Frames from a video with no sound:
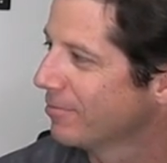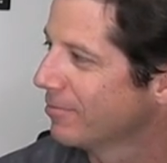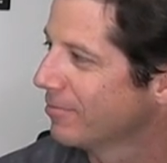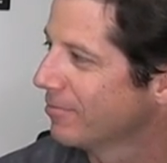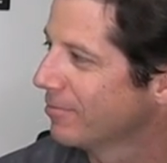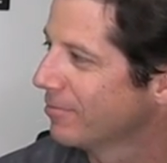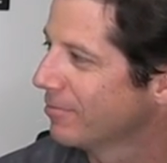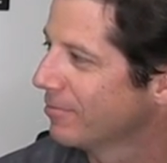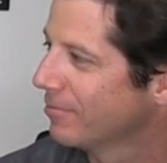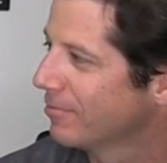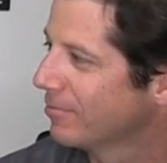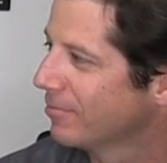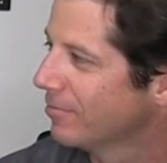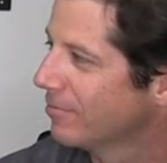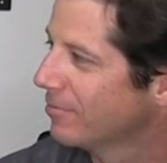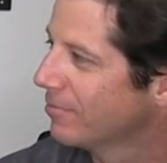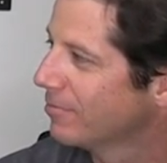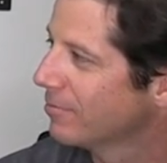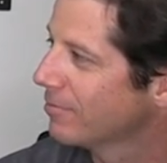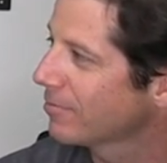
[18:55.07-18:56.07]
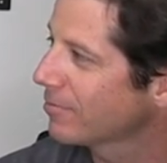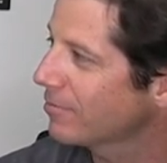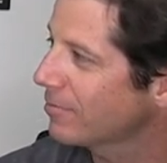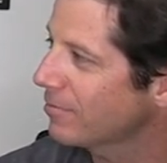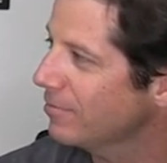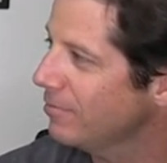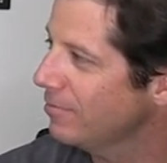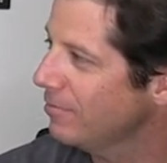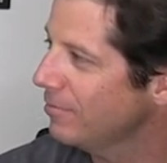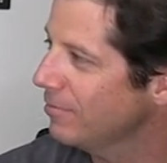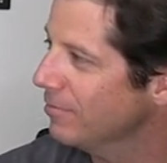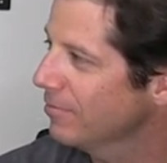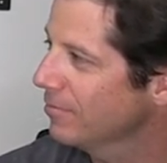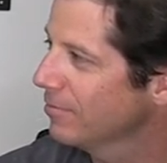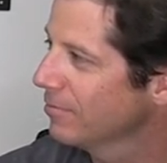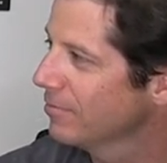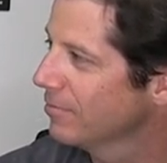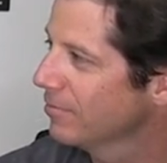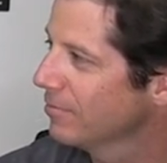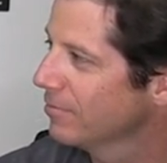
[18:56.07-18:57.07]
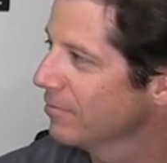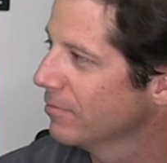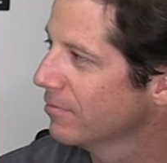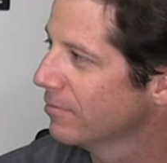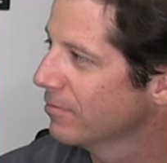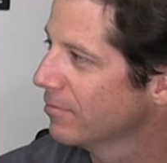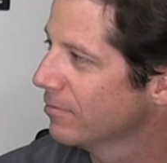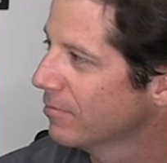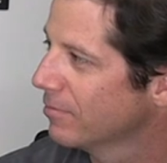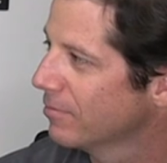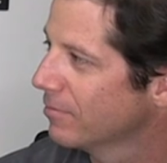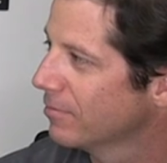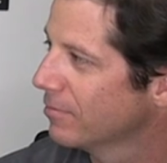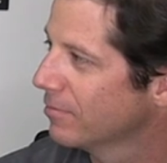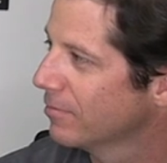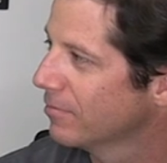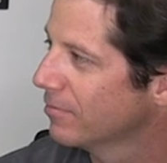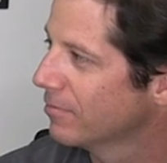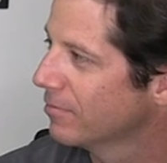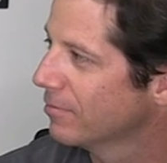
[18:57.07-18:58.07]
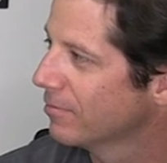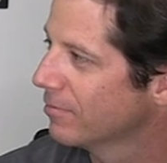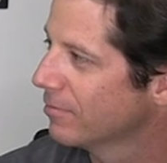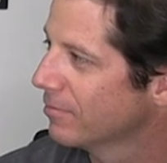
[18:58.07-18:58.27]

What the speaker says: No words are spoken by the person on screen.